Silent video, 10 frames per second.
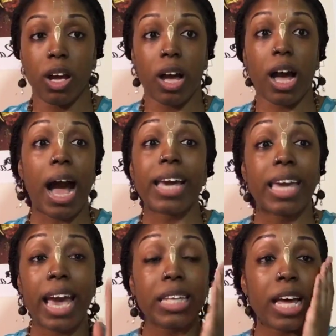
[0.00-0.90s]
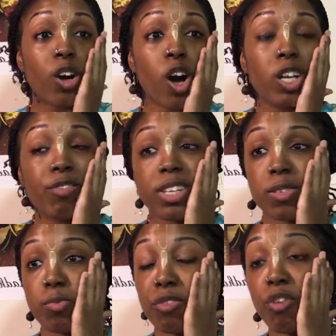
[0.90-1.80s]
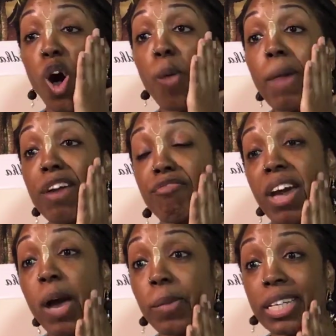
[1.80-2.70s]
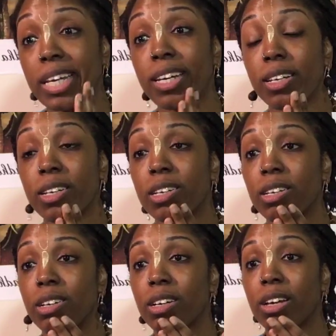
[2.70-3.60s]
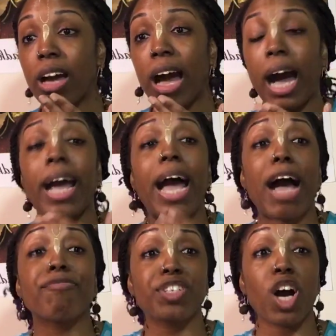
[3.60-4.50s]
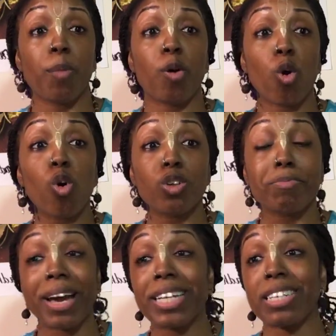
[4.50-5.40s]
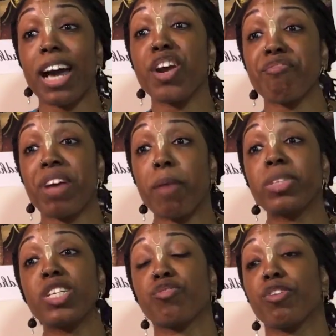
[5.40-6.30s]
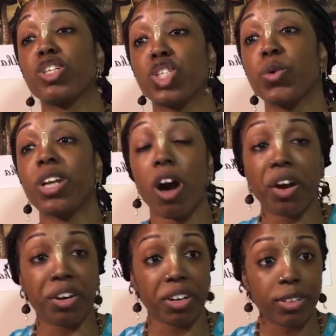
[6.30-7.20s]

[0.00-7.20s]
I can't let all of this befall my family. I have to uphold my entire family's virtue and honor.